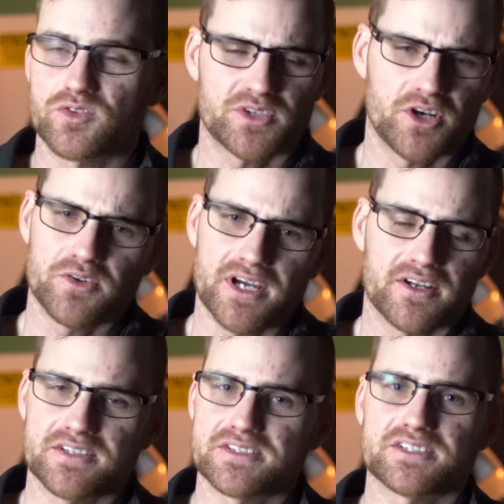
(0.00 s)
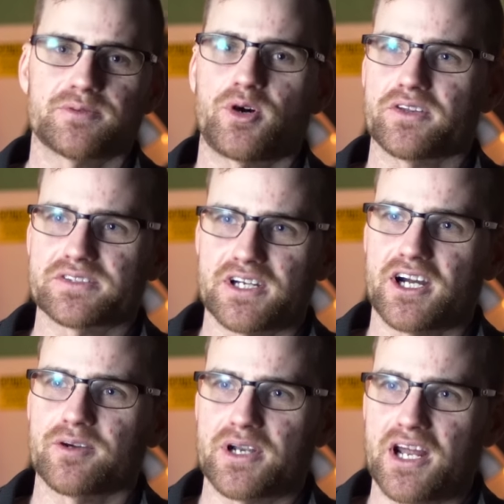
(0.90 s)
So we'd go down and see him all the
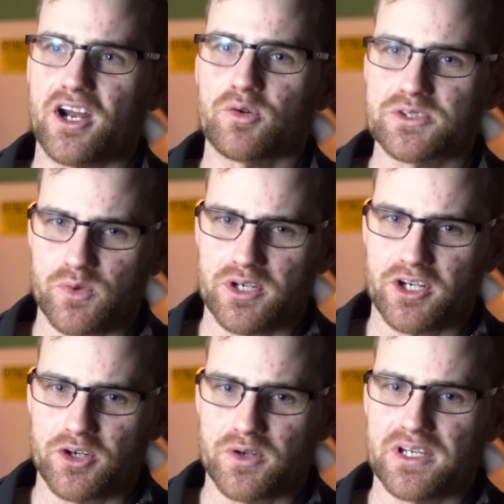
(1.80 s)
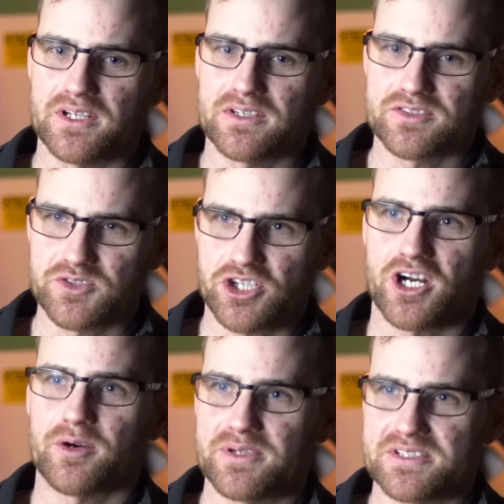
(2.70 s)
time, and I'd always want to go into a
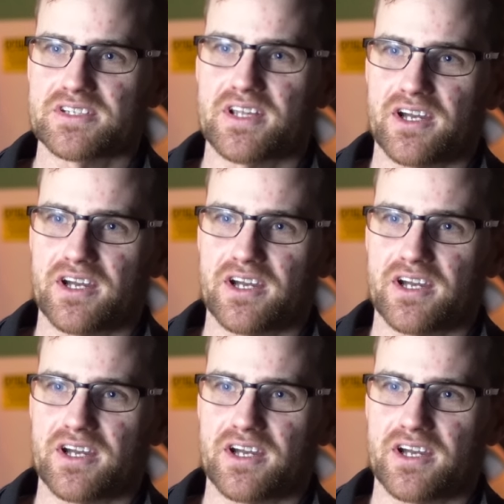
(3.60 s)
shop and see